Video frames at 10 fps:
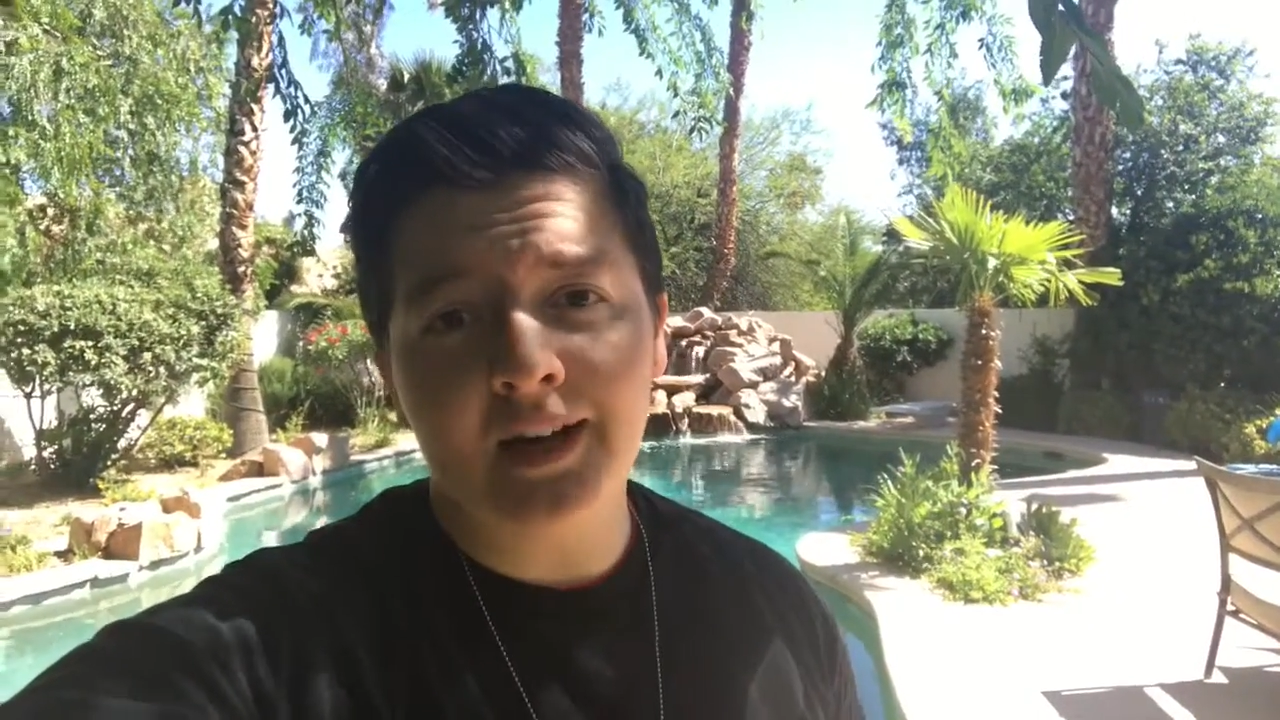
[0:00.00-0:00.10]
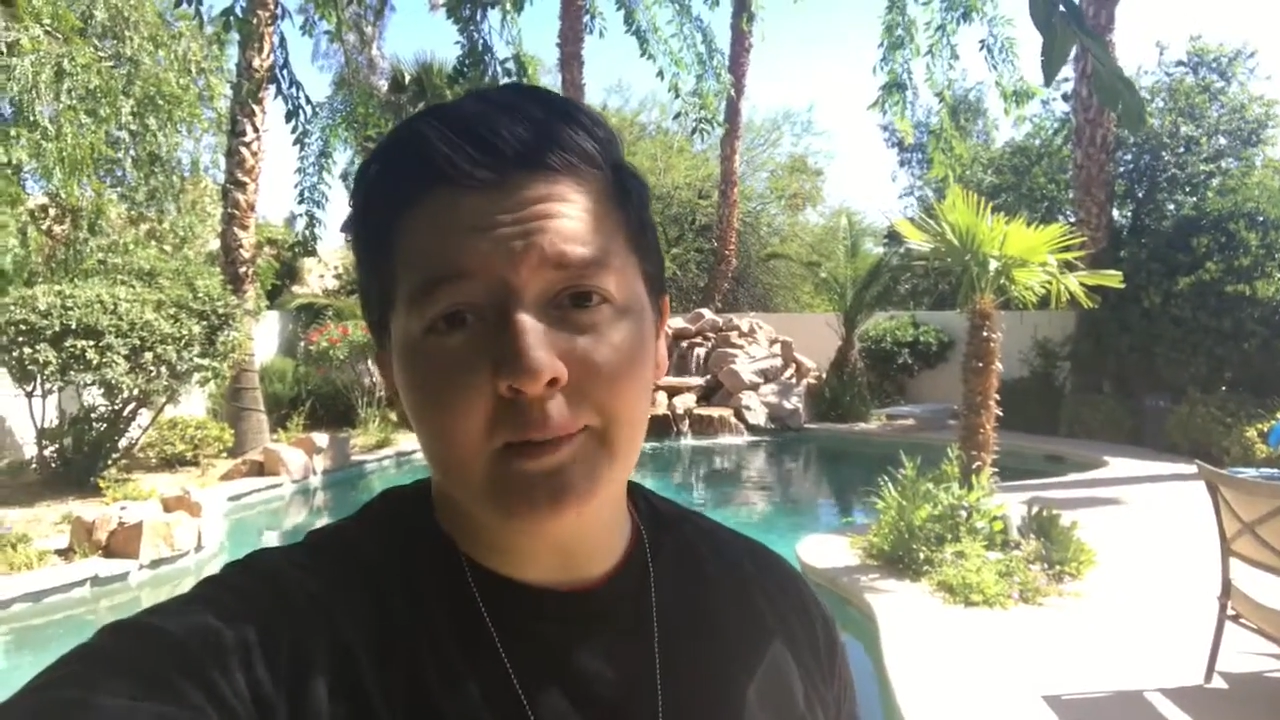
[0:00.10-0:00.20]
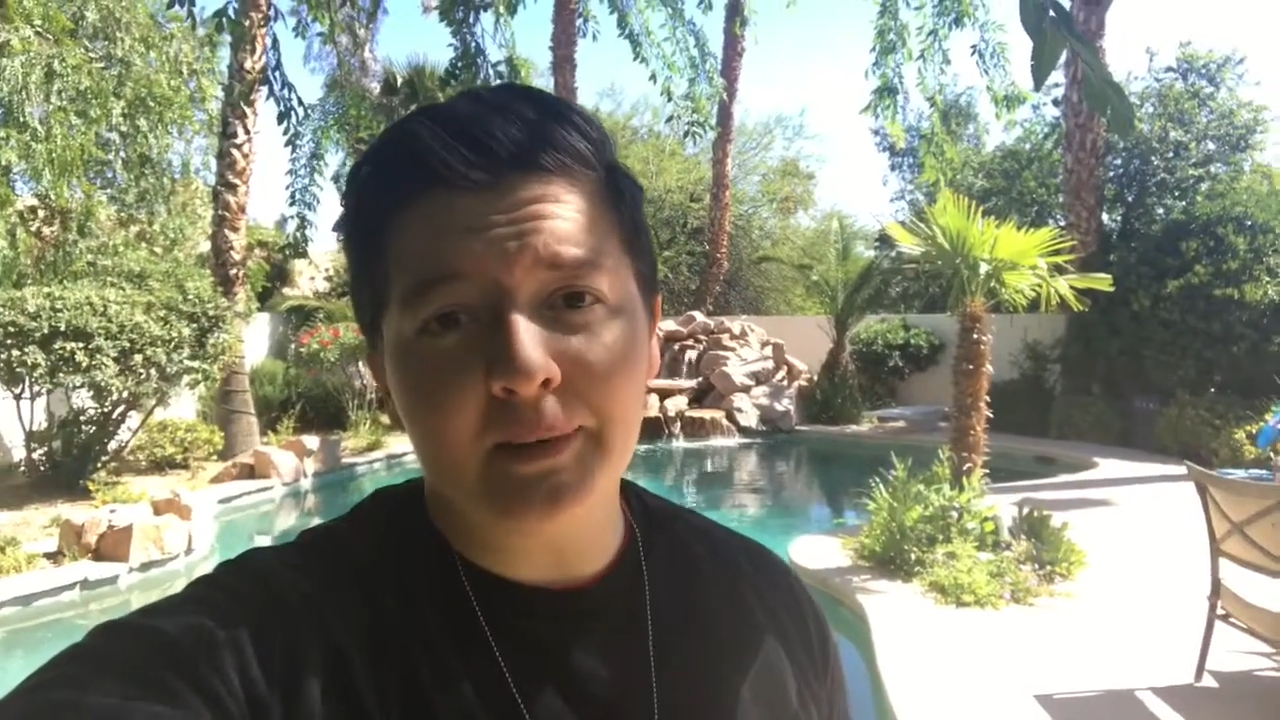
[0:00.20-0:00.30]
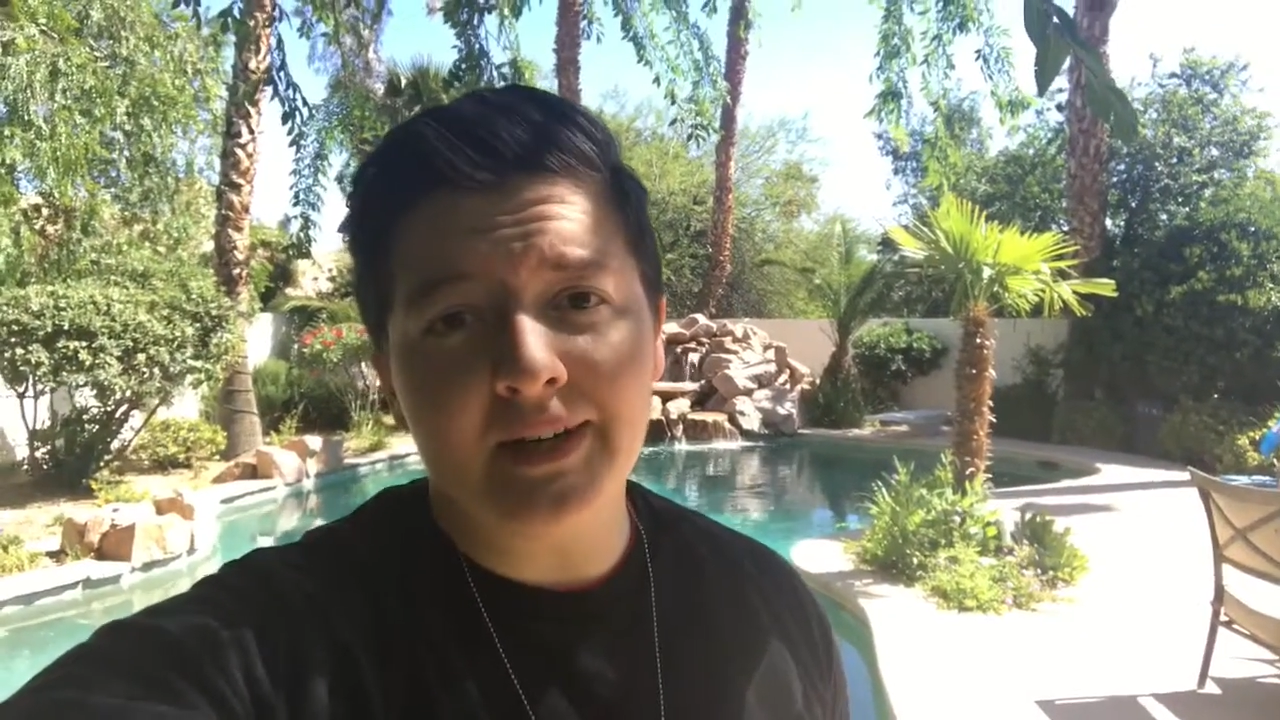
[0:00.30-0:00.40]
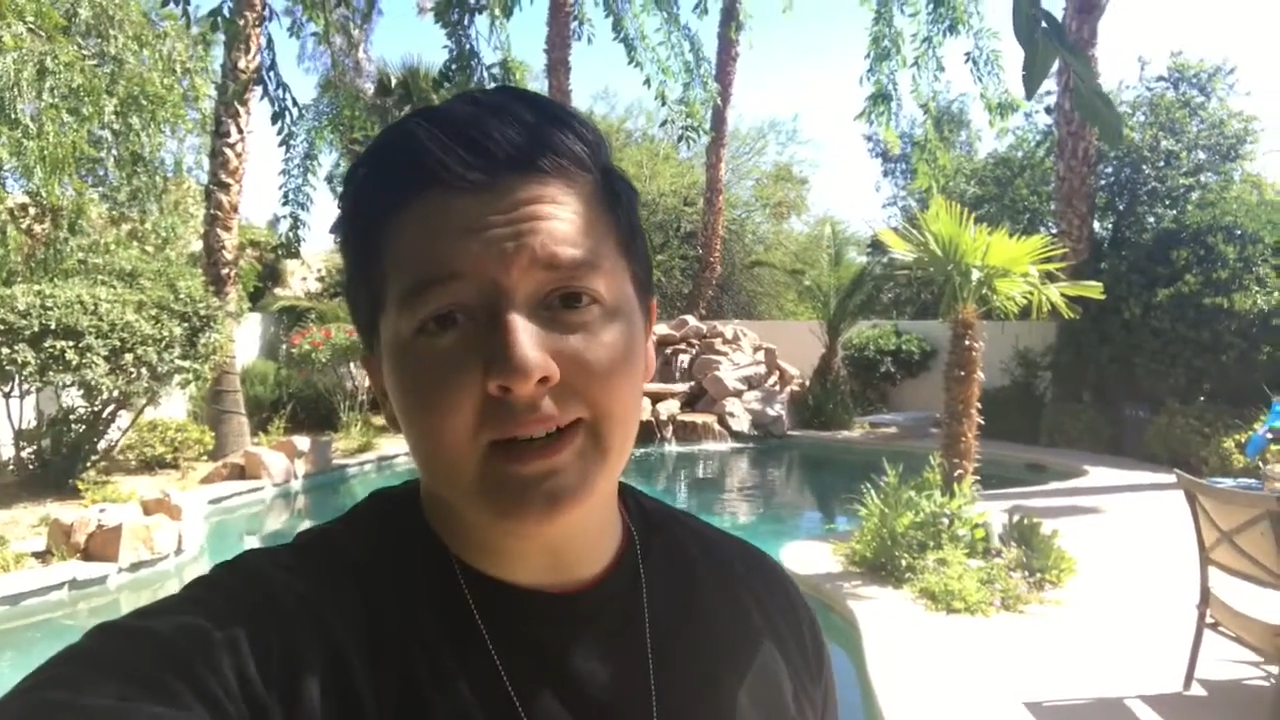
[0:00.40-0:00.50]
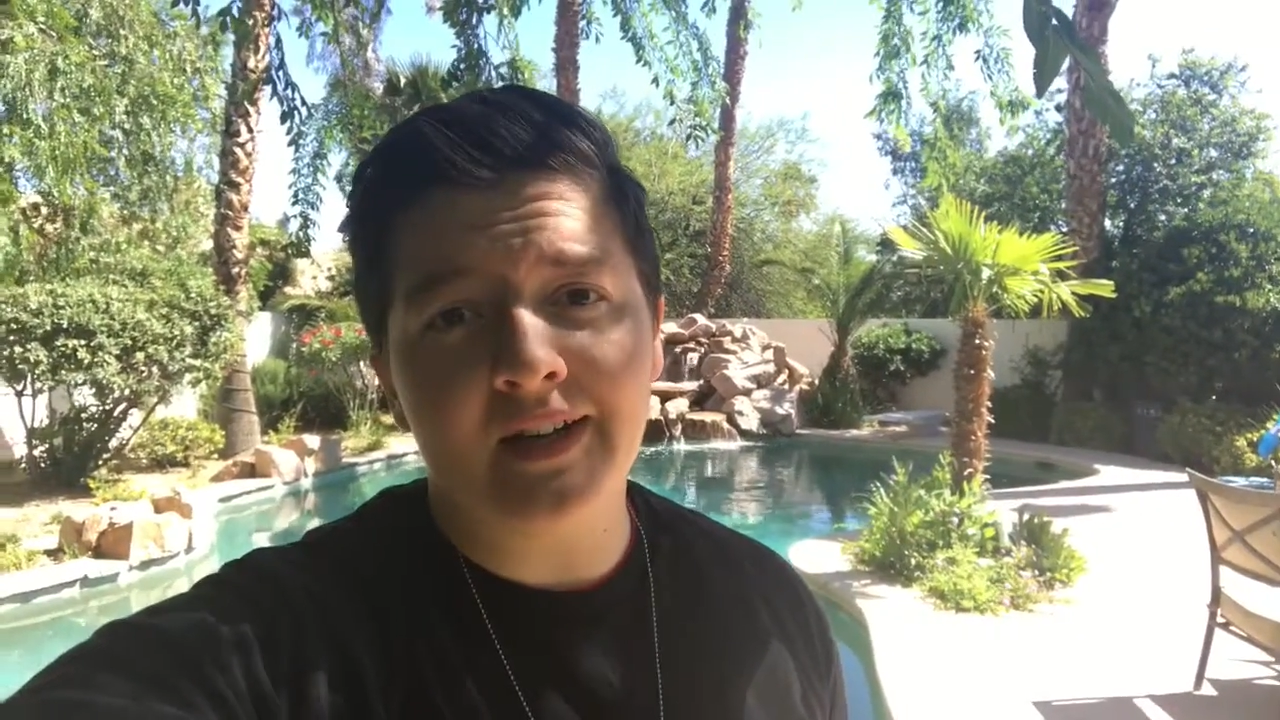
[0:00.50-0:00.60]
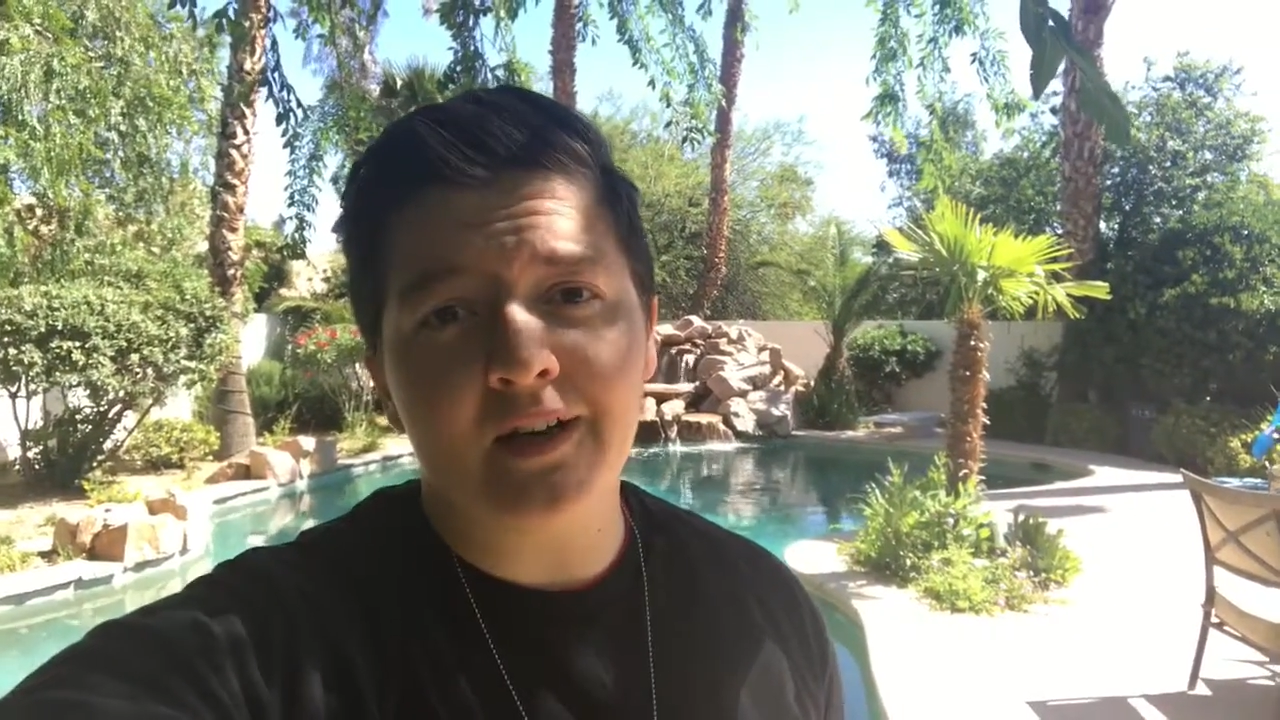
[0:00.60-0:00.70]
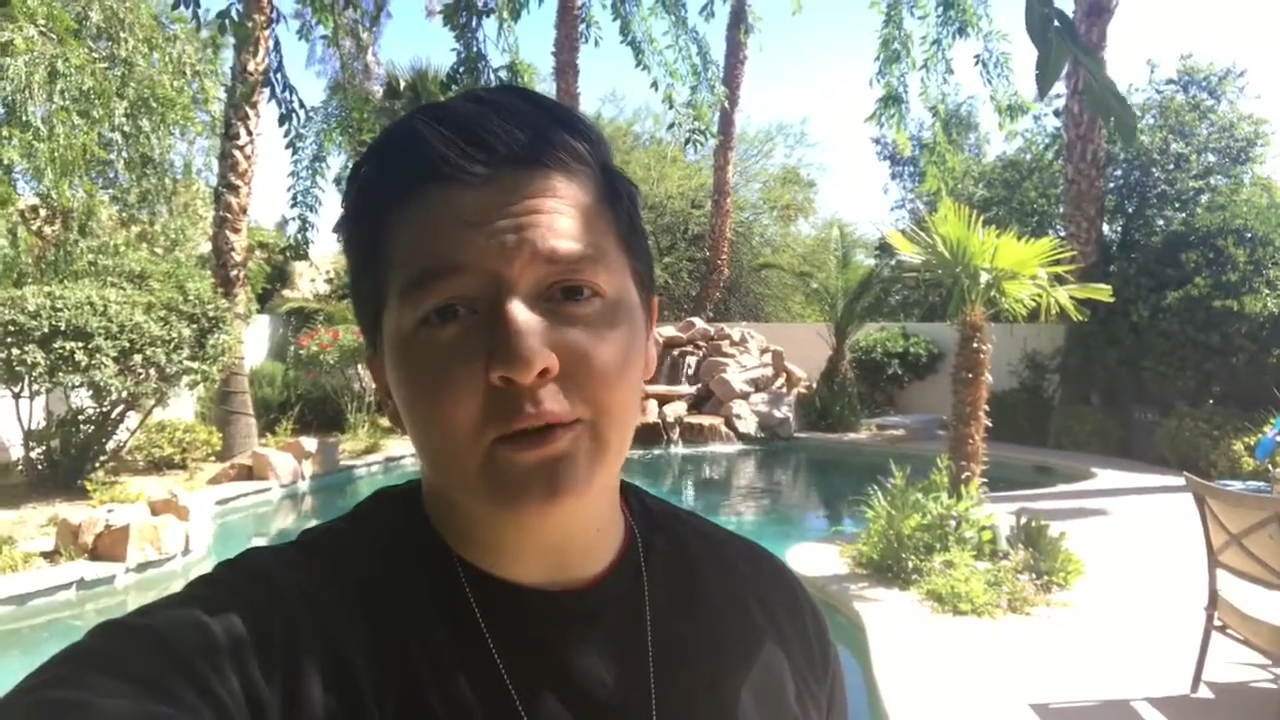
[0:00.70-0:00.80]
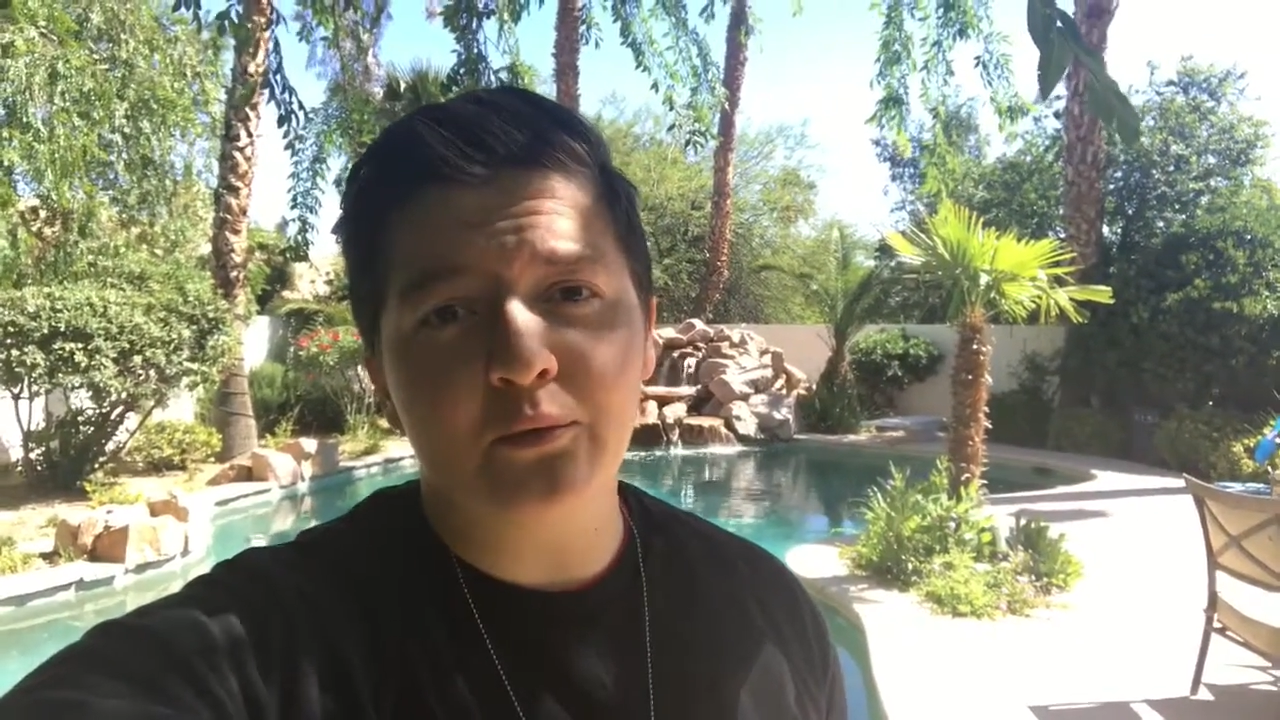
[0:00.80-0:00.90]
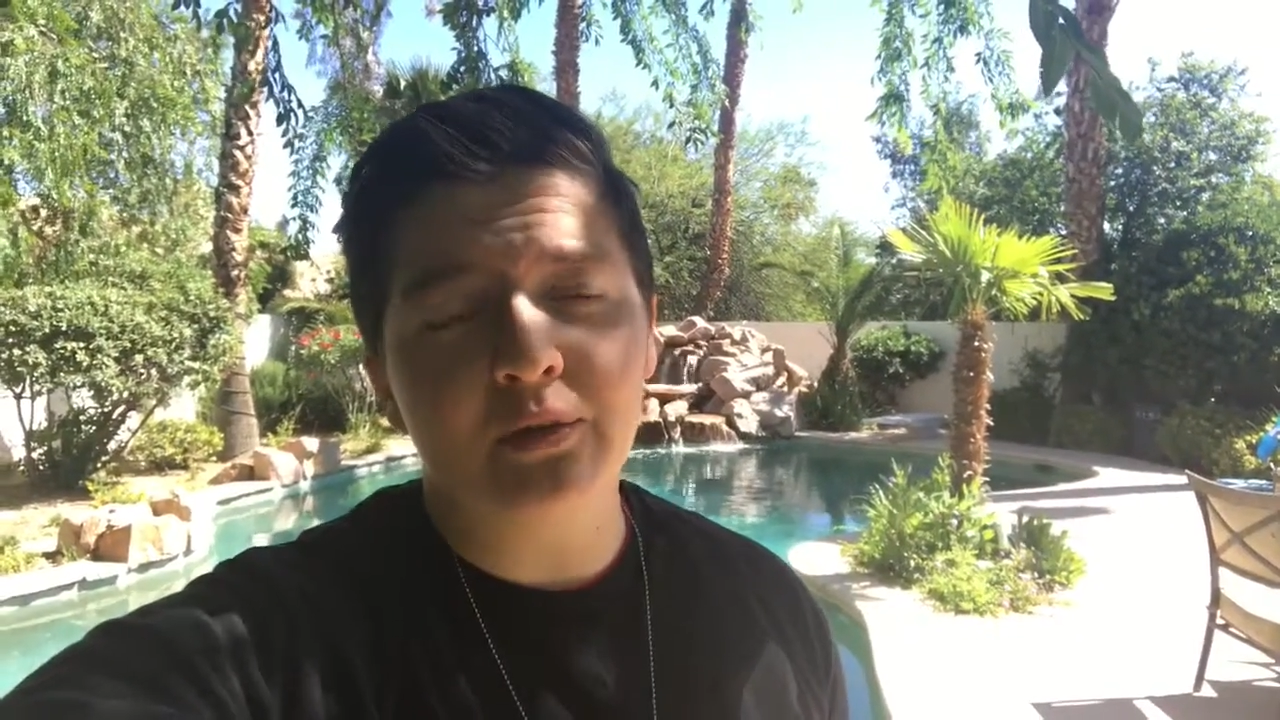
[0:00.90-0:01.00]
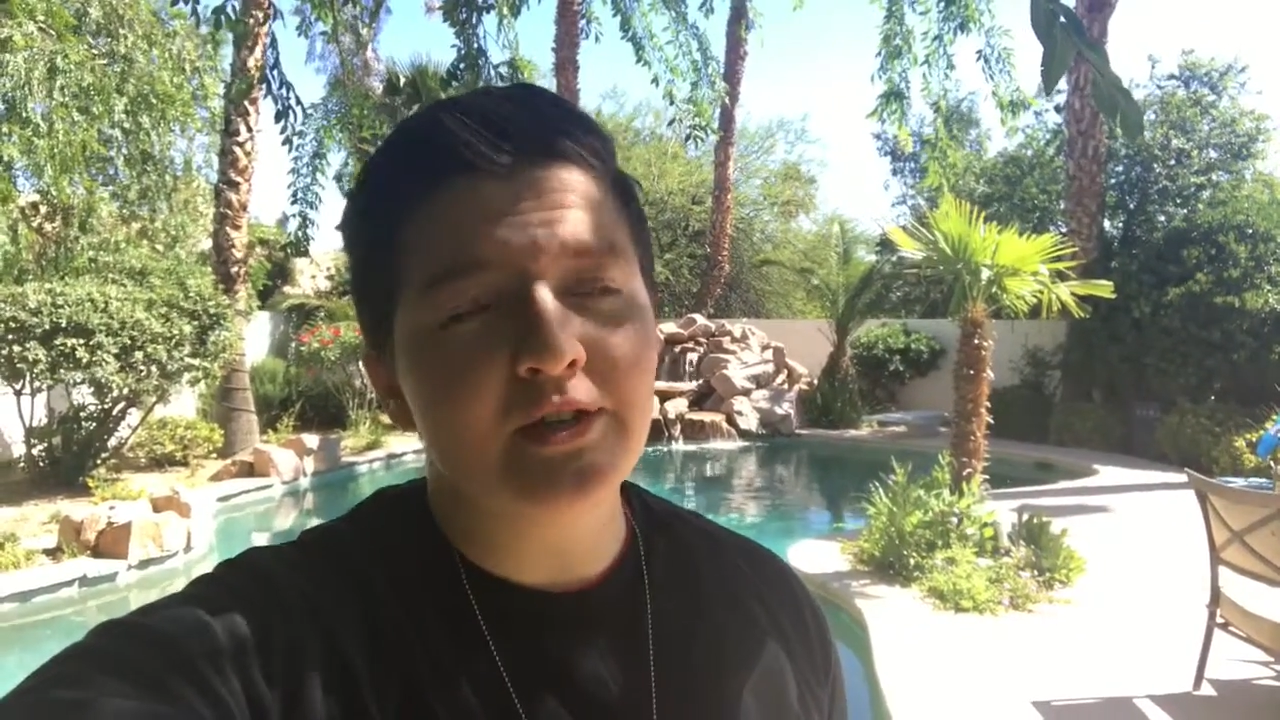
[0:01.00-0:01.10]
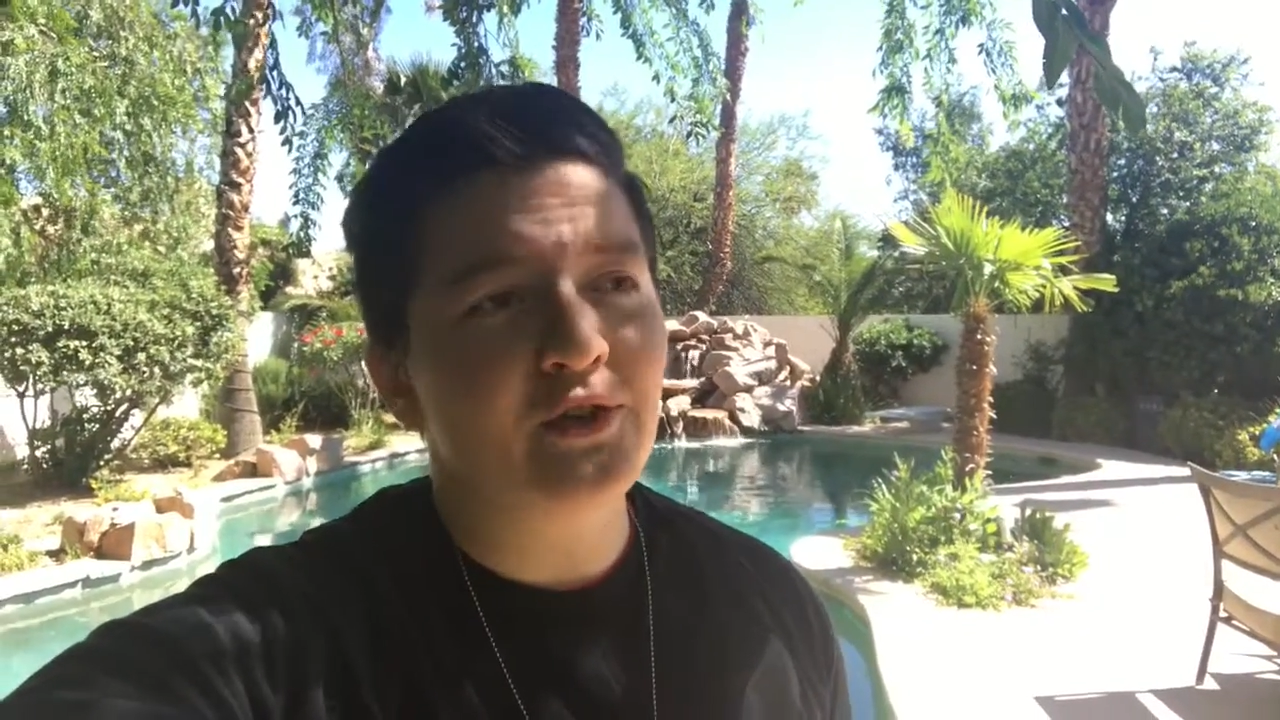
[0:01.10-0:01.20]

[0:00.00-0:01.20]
I've been really